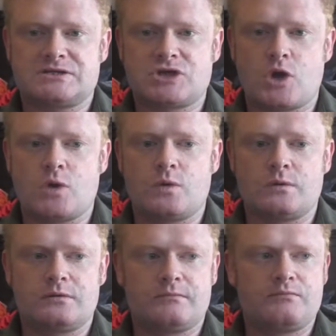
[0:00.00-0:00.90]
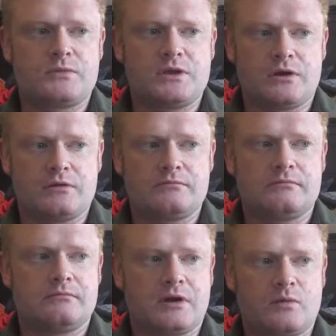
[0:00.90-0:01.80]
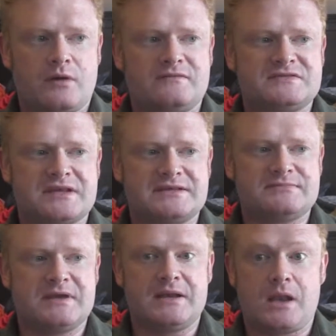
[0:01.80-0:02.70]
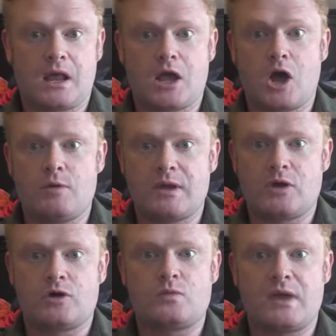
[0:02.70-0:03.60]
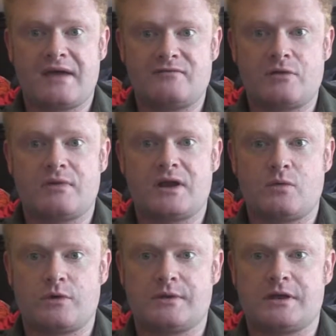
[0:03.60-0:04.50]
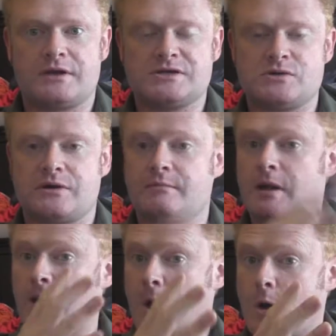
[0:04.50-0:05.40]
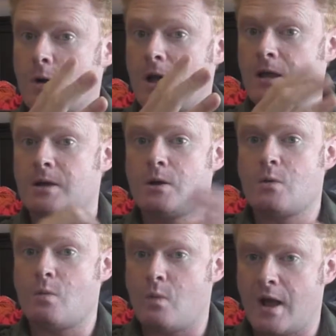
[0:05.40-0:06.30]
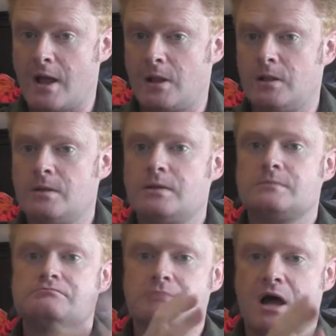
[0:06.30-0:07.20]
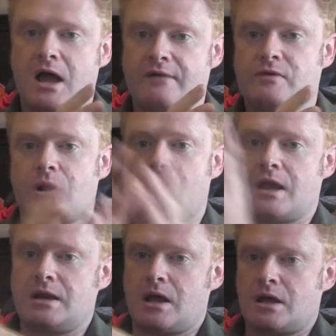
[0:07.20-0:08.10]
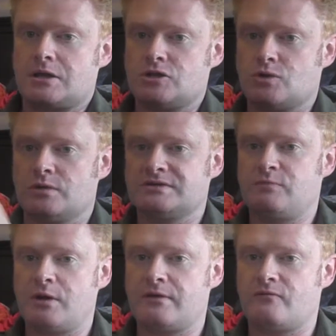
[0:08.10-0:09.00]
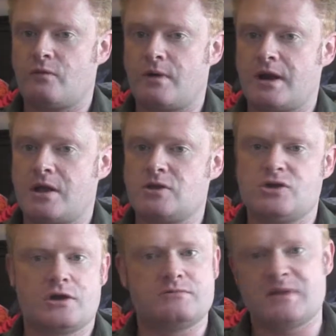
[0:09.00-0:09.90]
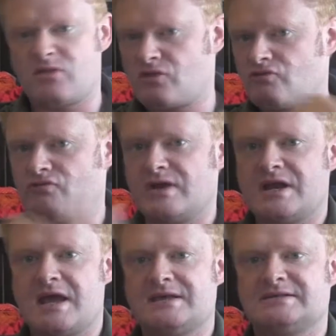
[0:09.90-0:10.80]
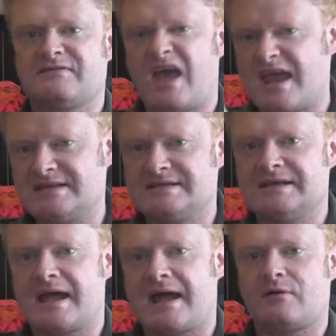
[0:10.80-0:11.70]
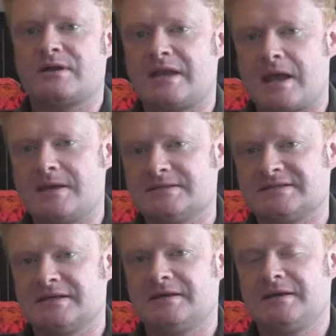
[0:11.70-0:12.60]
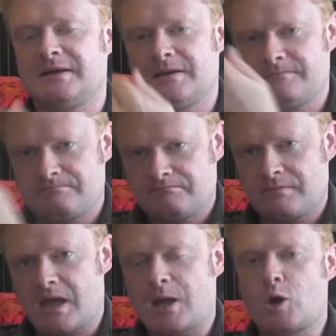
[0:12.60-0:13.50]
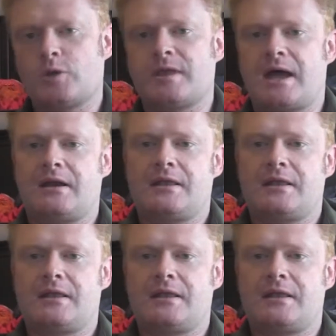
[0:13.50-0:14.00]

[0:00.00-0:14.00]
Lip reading: So, you know, my wife said to me, like, oh my god, we have no money, what are we going to do? And I'm like, okay, well, I have a client I can do all this blogging for, and I, 3 days of 18-hour days, I got that.